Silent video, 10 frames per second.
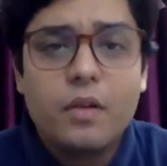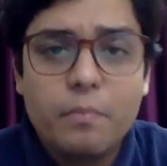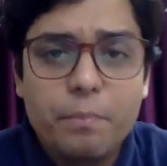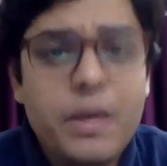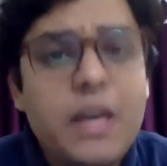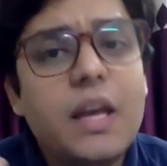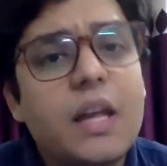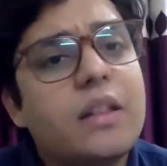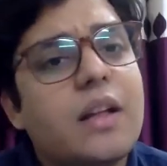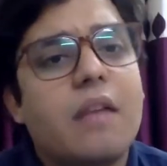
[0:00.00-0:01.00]
B is
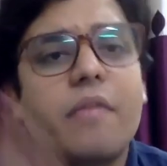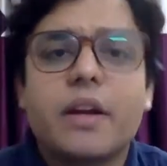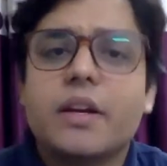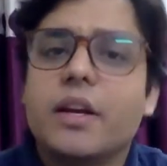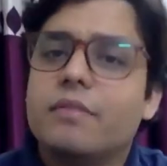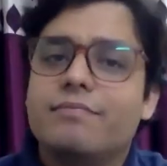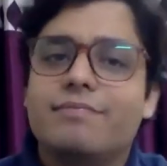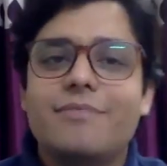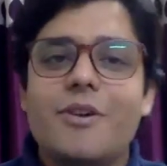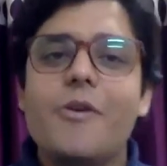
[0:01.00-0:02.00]
convicted.
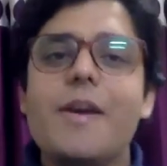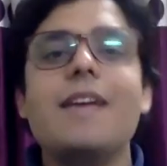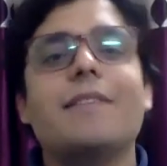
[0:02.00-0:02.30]
Okay.